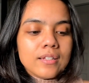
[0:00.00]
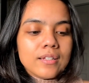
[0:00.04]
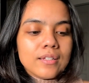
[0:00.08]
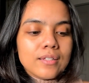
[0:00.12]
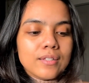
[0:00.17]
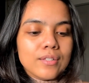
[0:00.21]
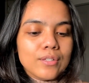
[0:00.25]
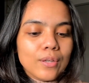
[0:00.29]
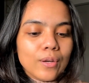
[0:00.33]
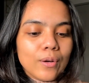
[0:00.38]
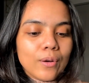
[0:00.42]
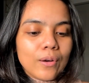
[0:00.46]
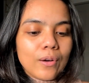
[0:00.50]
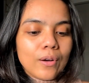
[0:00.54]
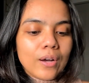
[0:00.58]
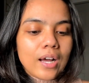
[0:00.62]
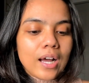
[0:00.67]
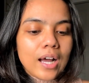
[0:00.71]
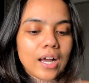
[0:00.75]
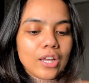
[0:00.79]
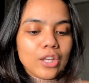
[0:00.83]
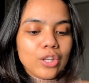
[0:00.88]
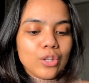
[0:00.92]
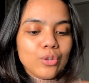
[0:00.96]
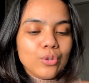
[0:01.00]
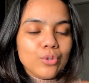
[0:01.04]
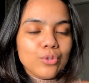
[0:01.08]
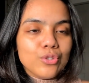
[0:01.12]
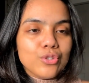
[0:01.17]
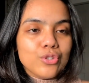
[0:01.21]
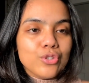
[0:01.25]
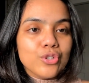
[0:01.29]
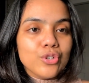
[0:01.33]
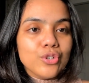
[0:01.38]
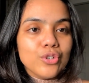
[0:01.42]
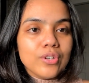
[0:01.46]
So you
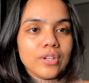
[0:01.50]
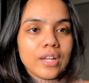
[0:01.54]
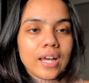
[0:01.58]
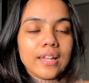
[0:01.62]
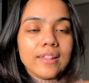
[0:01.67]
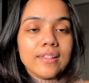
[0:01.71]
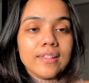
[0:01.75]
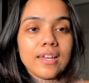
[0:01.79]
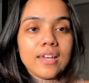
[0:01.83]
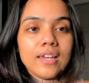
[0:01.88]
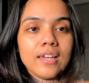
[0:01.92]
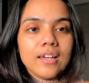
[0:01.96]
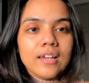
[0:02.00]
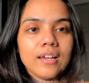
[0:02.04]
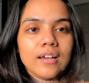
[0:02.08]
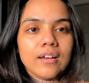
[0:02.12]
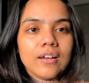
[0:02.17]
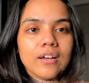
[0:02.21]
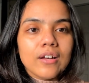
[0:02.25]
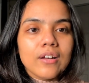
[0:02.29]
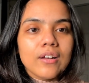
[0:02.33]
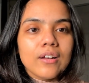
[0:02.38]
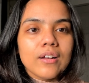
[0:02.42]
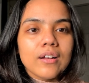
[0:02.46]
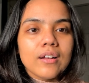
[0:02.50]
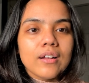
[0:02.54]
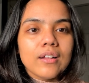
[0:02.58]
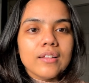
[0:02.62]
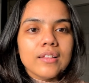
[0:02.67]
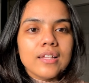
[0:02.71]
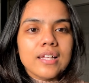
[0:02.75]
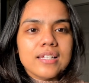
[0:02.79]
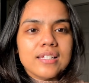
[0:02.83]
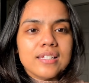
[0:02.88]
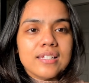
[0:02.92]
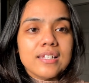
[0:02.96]
should, I think
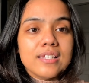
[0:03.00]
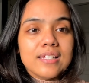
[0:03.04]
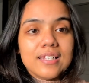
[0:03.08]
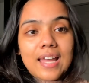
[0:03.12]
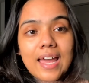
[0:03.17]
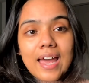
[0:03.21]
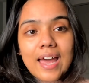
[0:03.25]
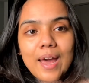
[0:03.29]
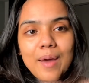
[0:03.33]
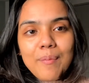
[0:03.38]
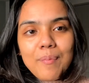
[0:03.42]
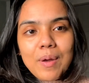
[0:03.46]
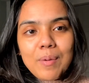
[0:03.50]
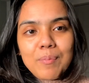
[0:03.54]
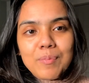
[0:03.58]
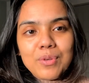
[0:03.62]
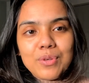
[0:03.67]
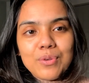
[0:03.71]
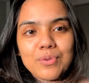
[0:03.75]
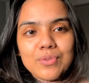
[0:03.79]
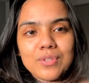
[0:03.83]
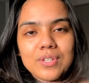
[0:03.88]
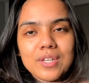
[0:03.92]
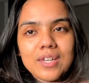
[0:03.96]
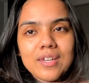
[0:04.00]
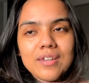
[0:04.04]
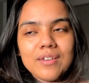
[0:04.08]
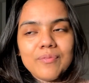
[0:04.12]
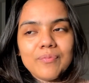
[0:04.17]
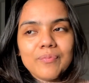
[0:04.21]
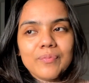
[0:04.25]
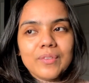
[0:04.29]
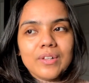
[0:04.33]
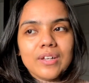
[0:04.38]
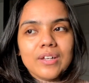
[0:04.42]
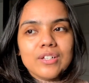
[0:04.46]
there's this app I'm using.
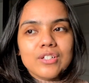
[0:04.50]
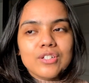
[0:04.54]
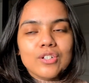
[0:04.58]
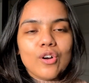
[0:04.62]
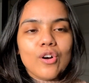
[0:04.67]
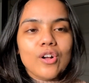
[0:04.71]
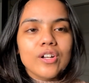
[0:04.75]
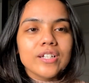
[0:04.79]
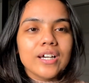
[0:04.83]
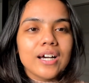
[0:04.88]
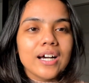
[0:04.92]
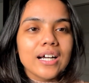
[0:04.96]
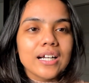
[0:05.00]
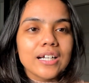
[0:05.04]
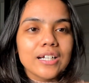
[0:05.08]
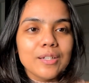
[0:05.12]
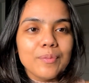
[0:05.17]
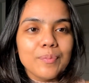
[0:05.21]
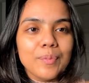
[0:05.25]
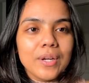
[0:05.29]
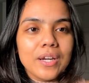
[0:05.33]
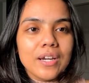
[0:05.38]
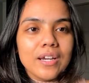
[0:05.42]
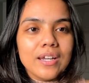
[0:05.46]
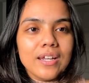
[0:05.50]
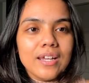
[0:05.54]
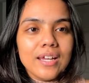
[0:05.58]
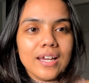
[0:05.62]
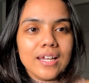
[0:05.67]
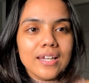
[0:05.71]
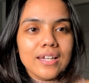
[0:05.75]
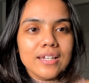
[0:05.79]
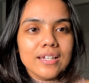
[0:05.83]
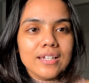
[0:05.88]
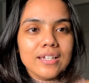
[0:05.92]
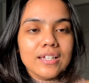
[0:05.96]
It's called Huckleberry,
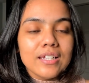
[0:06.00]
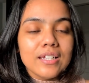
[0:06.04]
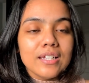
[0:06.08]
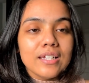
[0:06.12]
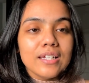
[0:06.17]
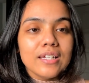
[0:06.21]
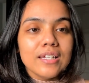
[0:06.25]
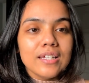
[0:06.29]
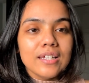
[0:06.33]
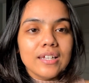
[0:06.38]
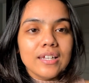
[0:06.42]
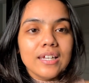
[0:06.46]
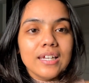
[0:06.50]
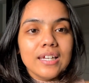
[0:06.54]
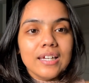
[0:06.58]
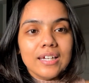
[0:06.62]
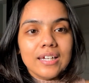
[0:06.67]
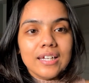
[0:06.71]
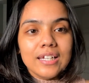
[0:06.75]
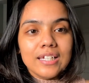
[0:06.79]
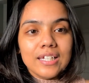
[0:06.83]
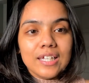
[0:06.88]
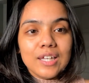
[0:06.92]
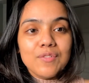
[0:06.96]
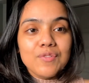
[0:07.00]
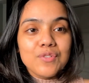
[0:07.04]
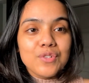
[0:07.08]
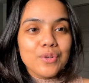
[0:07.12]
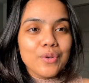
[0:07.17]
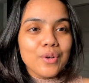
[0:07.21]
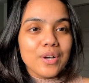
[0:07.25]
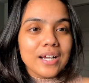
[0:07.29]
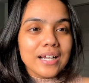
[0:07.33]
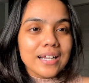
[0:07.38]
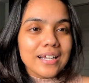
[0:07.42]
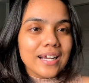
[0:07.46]
and it gives
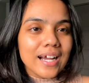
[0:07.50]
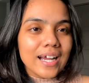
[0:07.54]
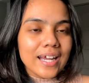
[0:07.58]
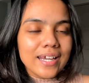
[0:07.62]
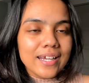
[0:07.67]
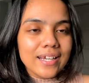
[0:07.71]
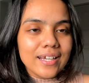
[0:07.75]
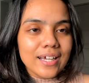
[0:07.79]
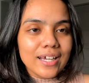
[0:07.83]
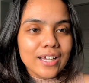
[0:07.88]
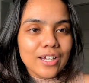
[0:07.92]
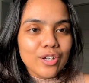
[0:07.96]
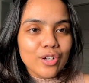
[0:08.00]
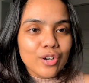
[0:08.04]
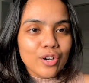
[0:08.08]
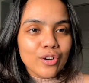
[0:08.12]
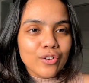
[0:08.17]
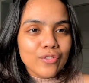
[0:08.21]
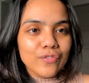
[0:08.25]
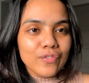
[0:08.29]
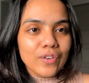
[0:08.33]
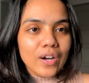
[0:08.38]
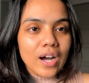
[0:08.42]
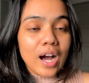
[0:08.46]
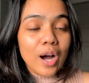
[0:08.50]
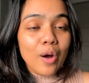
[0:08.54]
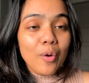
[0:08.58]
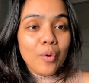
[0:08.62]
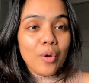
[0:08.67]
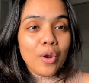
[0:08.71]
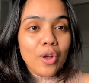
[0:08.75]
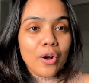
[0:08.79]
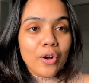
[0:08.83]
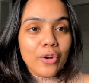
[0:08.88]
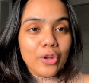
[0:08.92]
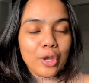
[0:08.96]
you a guideline of how
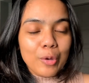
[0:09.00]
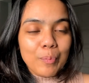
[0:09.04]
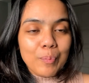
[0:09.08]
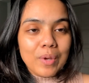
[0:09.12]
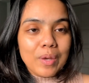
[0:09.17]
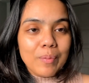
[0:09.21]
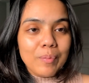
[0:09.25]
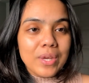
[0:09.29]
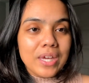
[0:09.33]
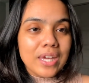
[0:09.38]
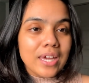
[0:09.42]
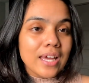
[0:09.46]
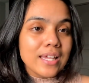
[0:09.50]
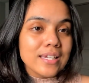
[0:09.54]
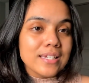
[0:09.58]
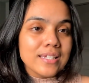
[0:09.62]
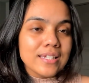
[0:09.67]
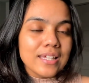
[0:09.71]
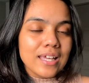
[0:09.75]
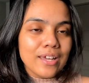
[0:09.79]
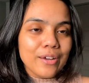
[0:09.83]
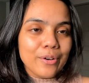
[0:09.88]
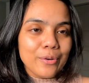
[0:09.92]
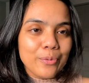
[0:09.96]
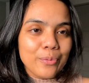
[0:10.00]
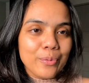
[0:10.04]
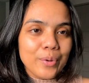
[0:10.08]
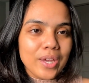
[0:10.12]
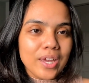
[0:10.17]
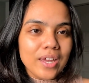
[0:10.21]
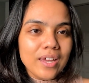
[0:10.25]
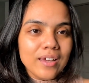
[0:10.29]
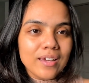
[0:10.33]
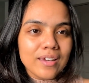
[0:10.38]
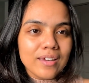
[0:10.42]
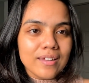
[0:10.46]
long your baby can stay
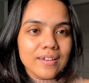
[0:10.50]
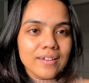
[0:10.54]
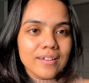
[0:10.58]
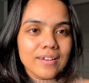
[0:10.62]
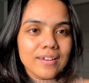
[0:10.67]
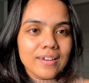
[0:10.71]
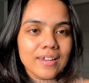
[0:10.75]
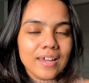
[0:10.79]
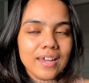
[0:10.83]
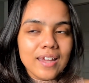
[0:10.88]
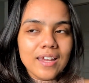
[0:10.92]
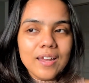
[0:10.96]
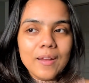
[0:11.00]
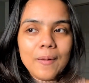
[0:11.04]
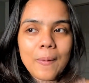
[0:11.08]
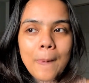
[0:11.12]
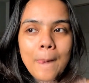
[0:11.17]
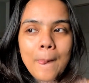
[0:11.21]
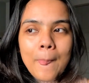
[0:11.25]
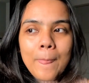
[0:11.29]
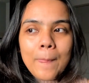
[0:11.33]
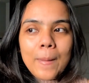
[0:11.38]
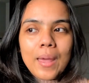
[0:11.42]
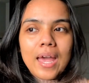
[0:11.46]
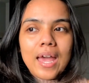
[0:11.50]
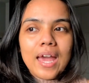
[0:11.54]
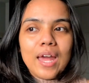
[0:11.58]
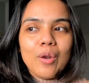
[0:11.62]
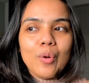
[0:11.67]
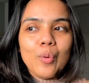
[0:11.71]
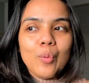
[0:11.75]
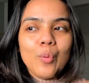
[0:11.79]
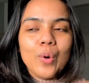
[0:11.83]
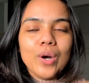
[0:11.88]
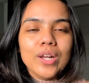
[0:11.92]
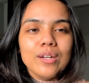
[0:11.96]
awake in a day
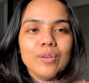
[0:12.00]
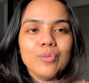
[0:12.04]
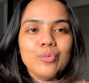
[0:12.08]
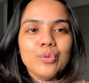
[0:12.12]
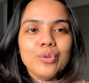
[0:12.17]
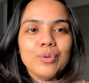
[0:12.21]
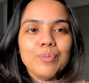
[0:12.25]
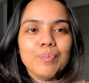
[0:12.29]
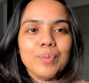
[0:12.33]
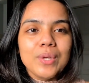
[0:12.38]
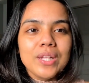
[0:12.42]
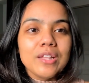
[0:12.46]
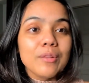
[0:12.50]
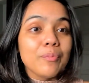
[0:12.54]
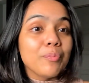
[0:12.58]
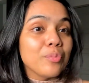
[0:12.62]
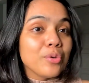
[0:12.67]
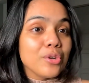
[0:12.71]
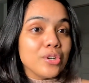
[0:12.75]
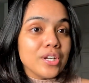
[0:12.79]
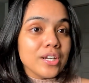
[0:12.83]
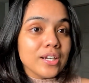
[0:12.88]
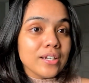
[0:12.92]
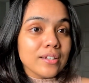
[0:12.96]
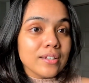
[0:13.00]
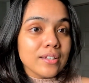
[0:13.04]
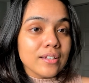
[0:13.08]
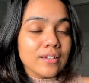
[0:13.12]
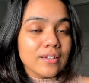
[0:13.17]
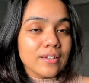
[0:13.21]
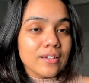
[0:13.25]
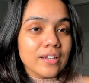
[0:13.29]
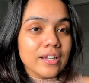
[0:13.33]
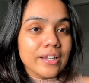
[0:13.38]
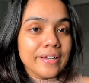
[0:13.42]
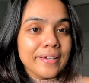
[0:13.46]
and what would be the predicted
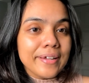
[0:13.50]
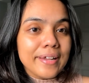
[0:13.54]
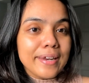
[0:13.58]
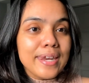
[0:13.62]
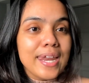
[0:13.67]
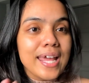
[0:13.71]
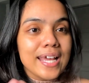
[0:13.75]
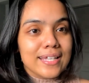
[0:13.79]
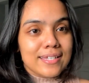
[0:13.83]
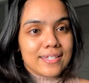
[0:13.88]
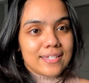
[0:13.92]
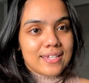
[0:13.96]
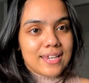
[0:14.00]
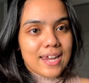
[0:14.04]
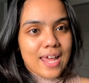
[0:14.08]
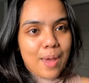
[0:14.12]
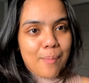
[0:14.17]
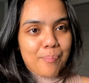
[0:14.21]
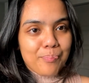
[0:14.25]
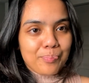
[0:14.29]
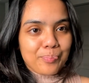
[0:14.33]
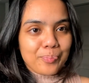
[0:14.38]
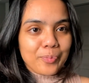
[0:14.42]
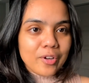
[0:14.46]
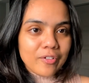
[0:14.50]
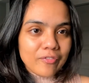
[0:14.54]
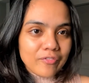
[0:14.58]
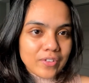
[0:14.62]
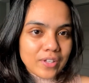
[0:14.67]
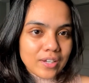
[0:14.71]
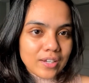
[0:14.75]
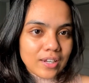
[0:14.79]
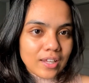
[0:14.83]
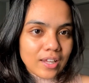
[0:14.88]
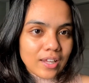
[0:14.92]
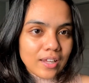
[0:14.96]
next nap of the
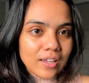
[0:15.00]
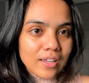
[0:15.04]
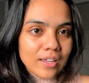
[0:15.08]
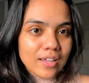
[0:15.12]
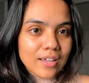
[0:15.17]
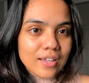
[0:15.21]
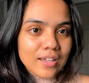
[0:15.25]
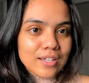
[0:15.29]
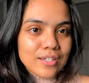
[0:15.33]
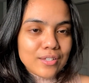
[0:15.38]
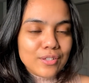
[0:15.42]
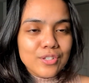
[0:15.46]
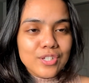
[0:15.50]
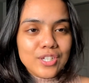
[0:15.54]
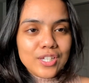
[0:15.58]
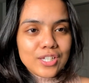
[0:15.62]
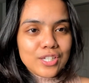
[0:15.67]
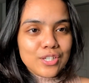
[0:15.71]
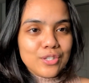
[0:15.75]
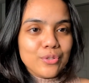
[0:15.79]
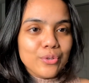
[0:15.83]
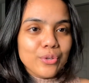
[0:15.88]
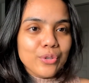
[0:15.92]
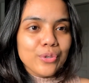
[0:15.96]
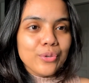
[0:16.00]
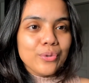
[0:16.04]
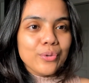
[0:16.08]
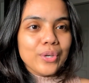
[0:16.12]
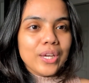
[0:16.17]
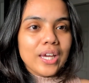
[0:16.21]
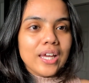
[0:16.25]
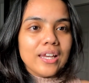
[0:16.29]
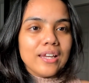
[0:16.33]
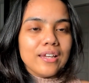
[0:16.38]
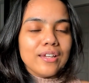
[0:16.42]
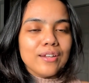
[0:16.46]
day. So just so you
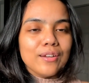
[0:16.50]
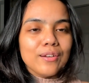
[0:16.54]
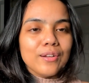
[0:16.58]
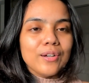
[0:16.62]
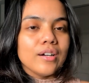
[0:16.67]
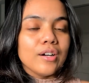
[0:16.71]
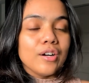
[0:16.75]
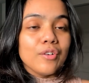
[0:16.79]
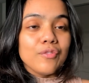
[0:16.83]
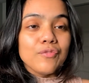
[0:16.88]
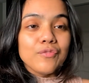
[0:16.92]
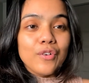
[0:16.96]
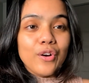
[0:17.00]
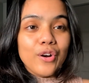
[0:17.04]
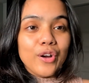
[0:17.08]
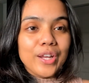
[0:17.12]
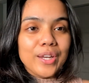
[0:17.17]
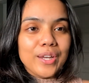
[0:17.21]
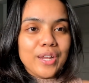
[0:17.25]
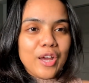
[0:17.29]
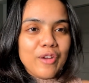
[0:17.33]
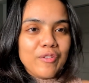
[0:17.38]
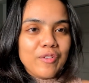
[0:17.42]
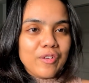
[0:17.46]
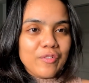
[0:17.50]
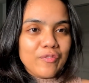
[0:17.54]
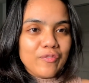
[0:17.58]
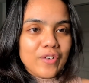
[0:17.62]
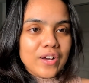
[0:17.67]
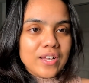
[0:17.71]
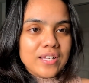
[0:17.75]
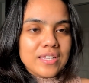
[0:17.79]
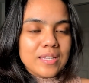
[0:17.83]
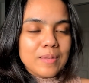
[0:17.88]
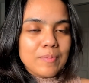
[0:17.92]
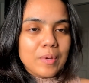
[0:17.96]
can avoid having
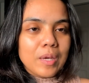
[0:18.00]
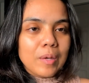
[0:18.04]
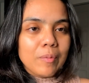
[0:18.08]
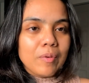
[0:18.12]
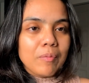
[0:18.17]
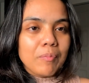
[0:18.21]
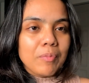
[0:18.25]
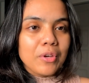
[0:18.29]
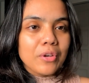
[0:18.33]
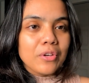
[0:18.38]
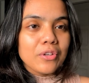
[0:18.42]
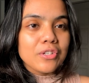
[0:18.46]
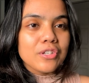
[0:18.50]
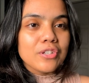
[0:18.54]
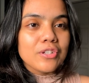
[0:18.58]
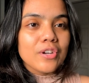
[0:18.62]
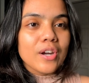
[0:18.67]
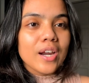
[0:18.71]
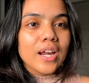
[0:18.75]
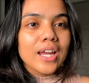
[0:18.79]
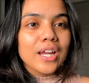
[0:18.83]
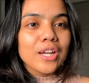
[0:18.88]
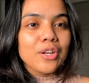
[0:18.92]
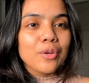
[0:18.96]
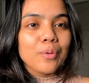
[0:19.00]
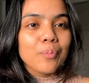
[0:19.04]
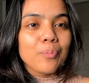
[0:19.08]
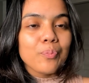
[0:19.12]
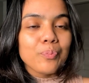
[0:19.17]
fussy baby, because trying to